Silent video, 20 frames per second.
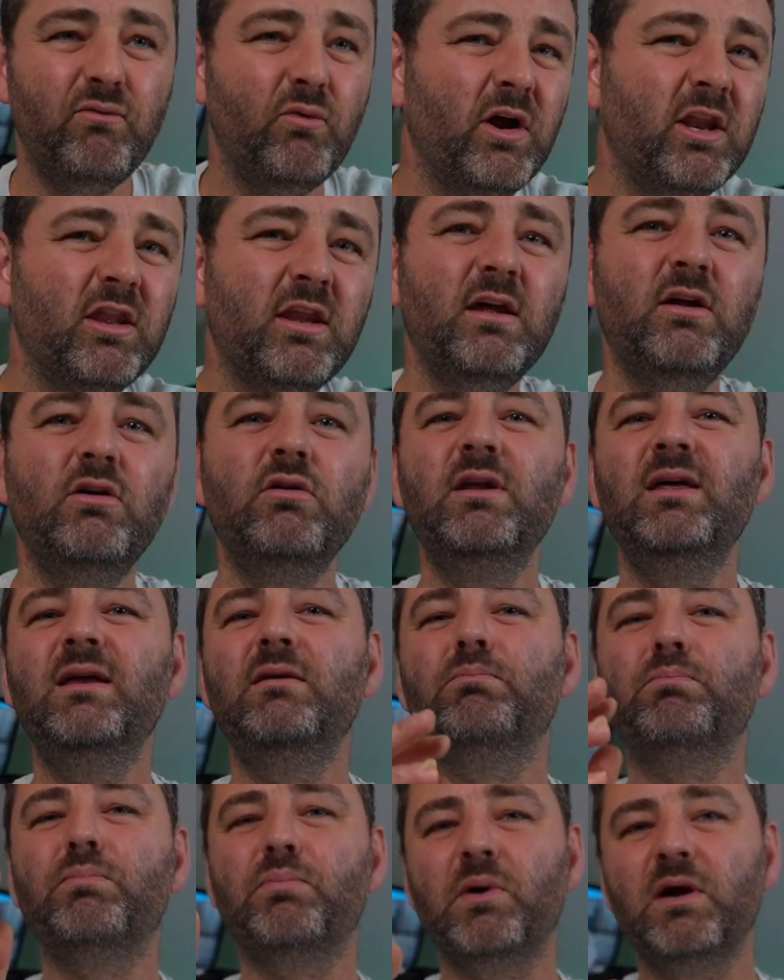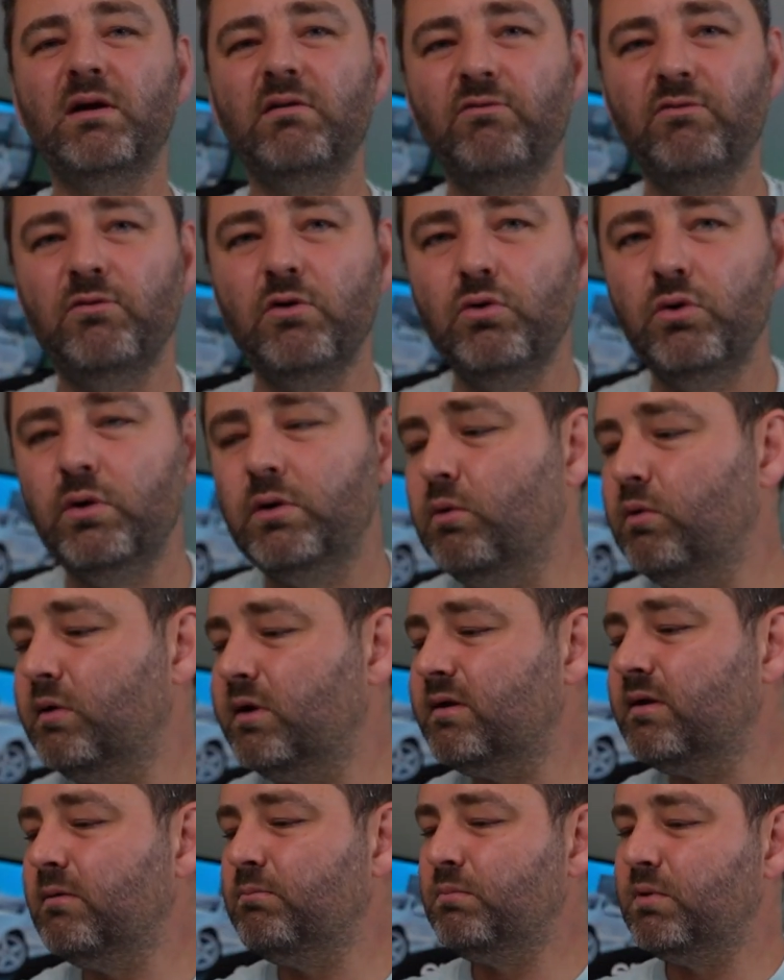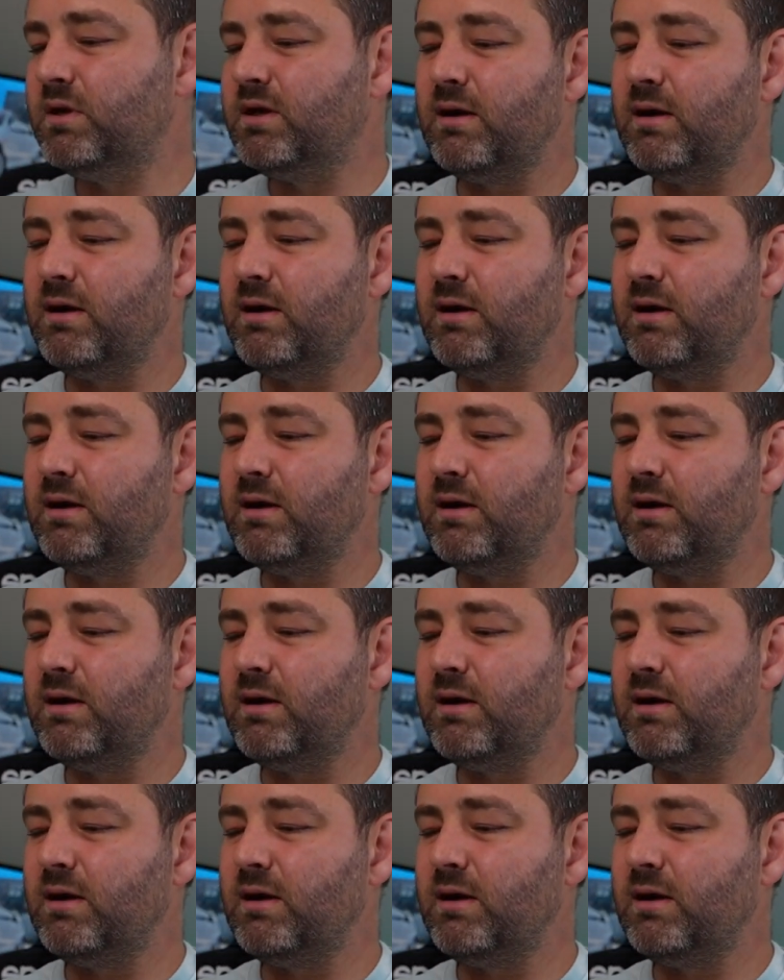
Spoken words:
whether you need brake fluid or some